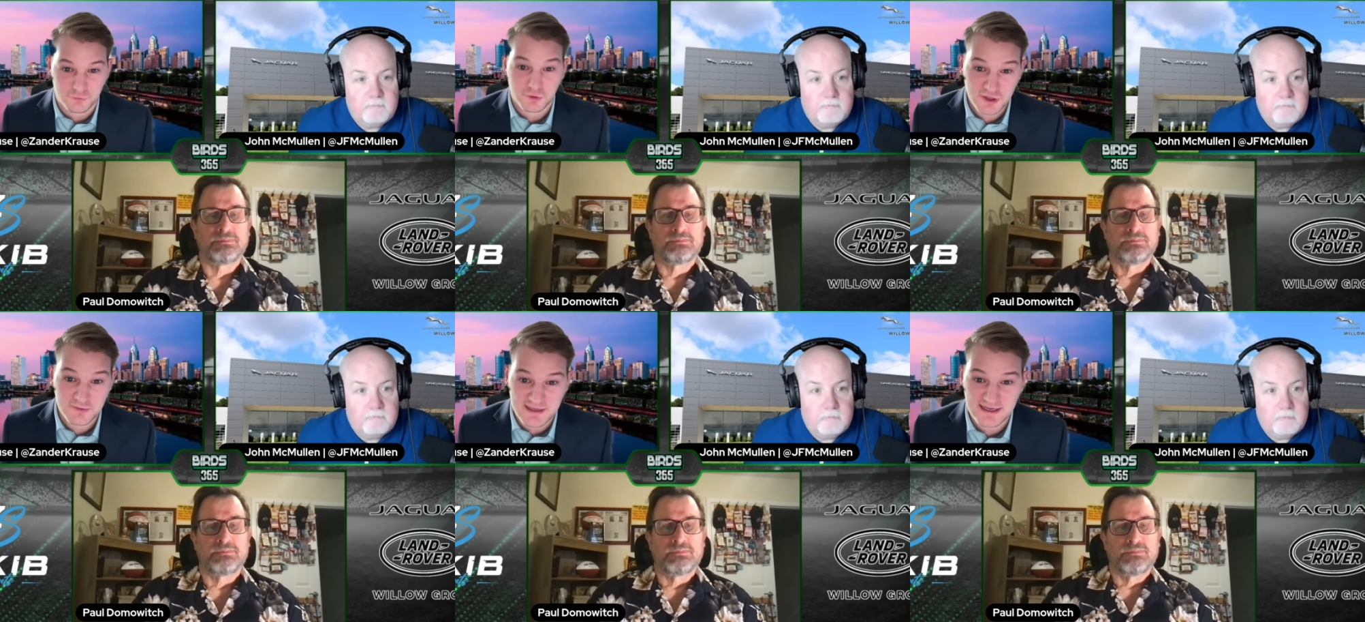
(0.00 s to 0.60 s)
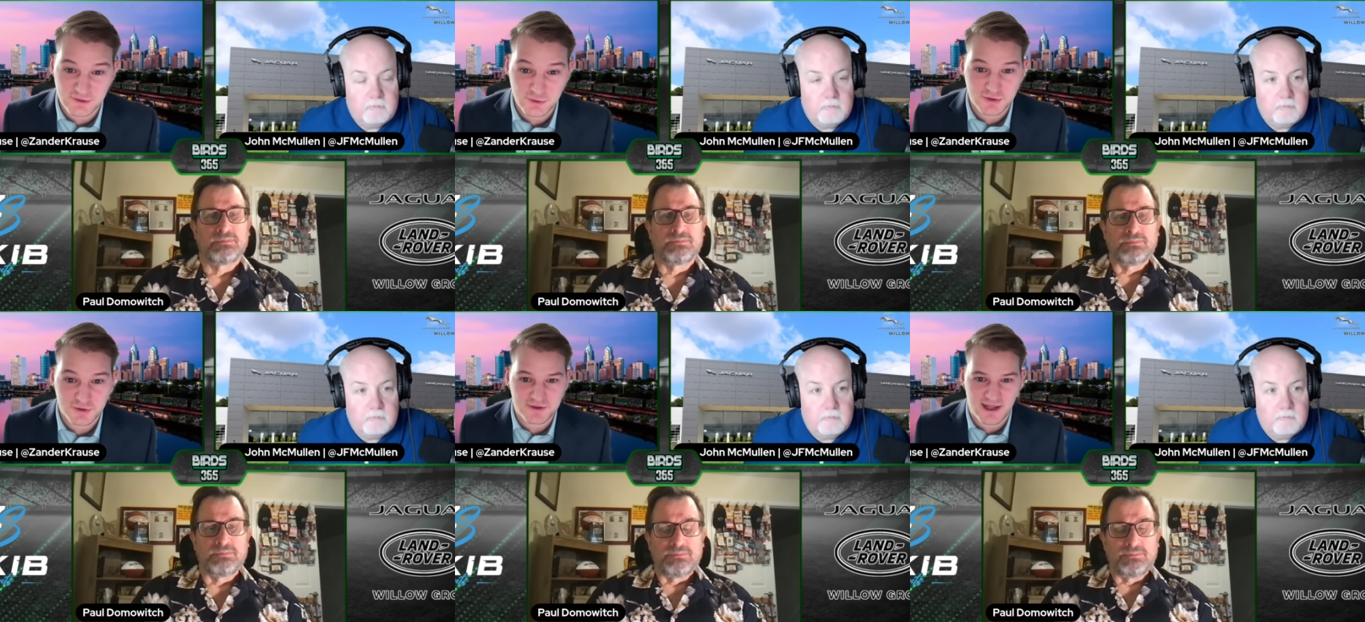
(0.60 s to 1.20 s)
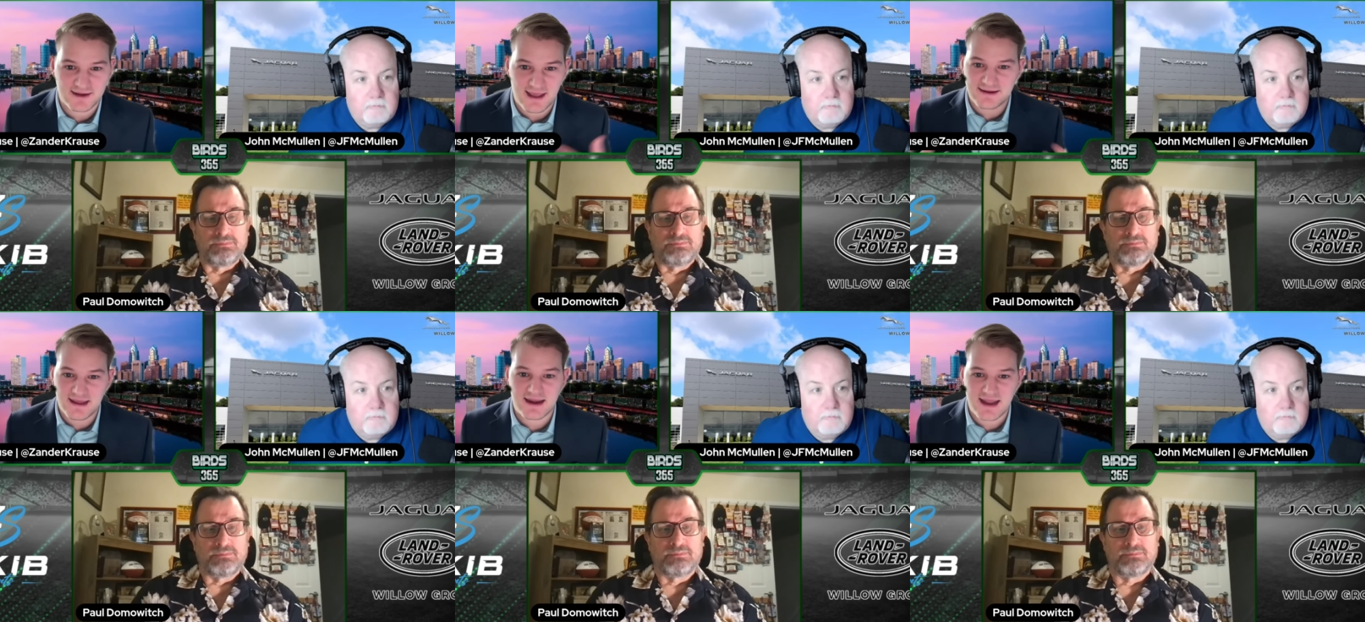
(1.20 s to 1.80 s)
Speaker 1: really being neutered and
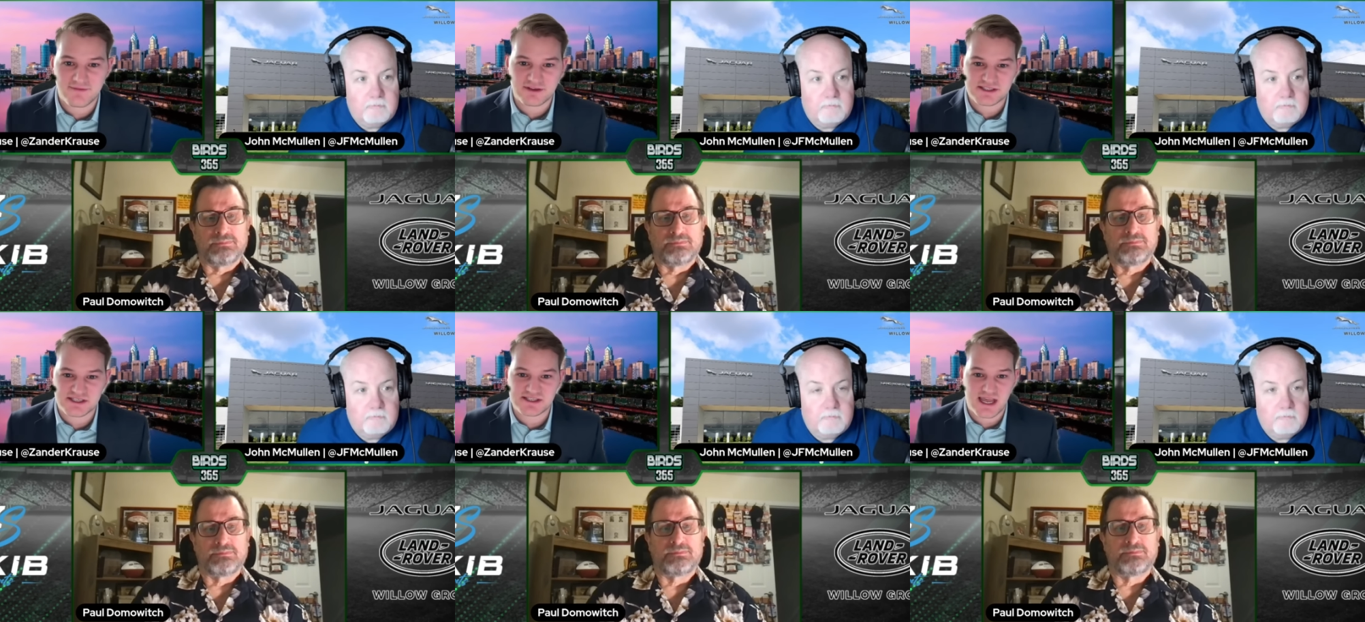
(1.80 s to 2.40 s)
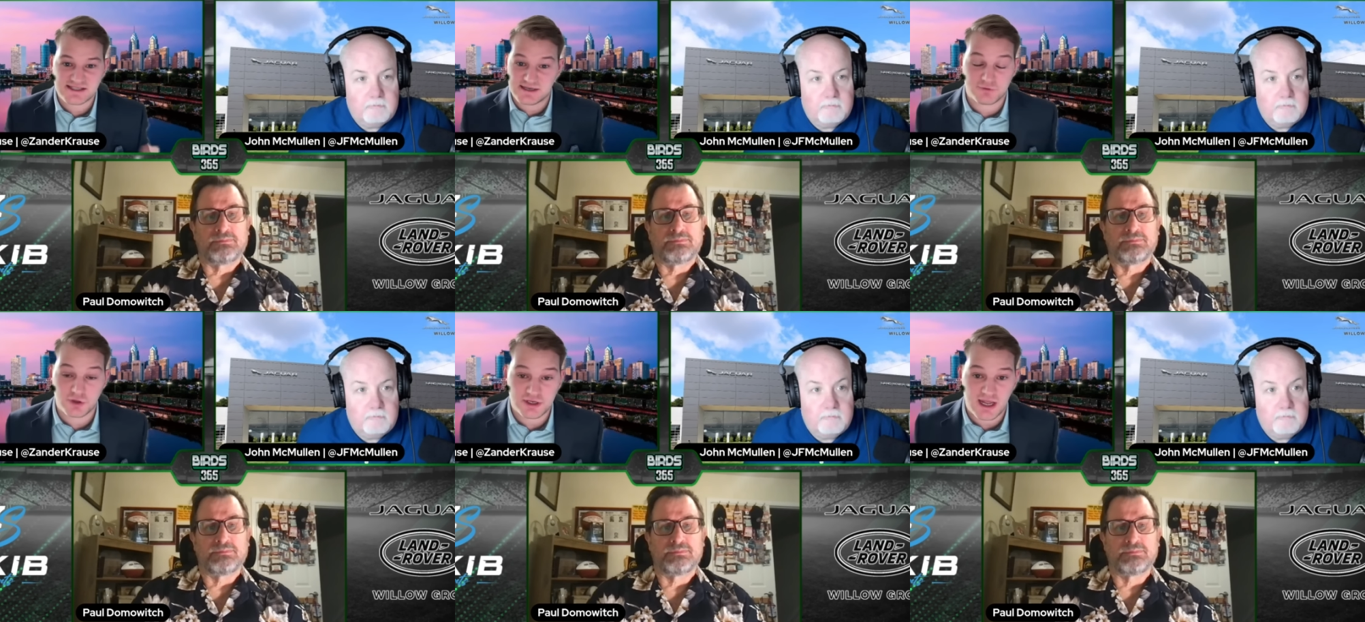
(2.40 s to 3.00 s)
and not having success and really